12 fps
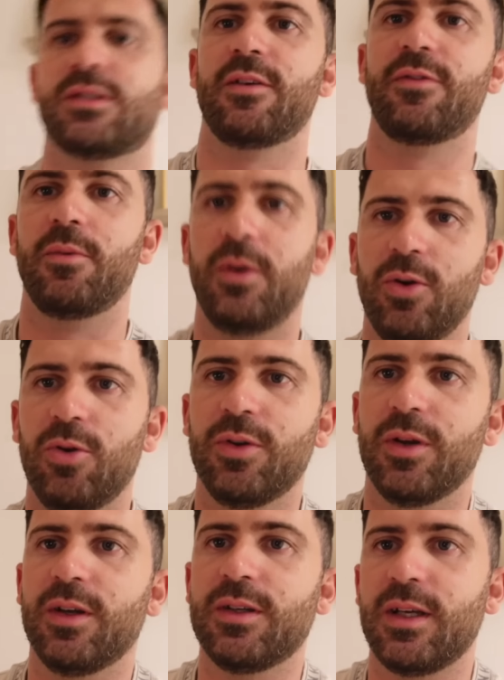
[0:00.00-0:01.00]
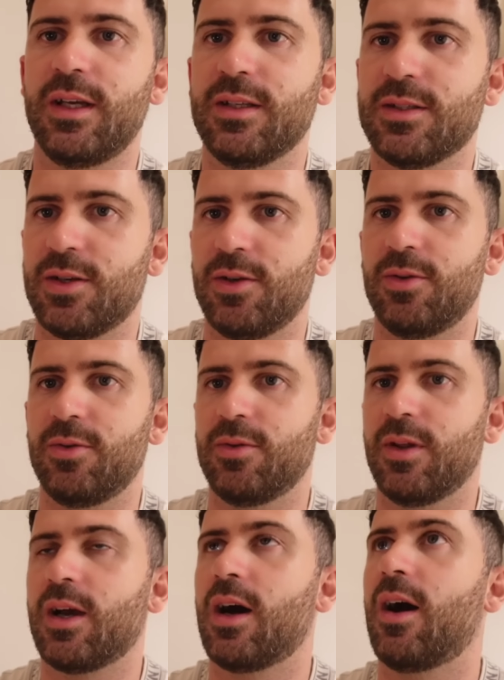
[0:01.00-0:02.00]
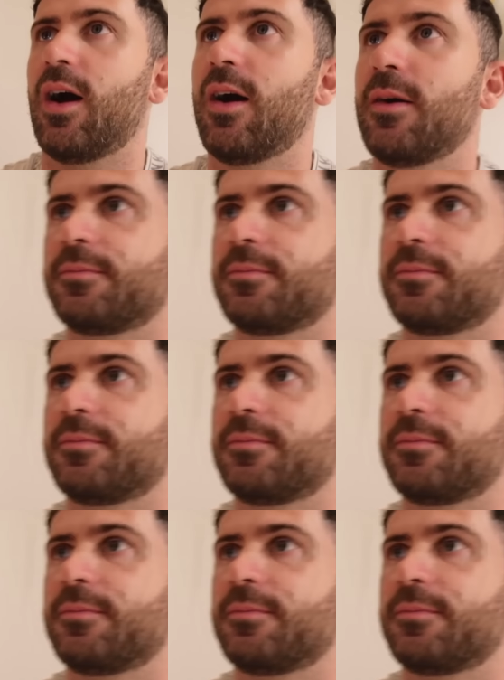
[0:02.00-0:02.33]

stuff that we ordered into the car.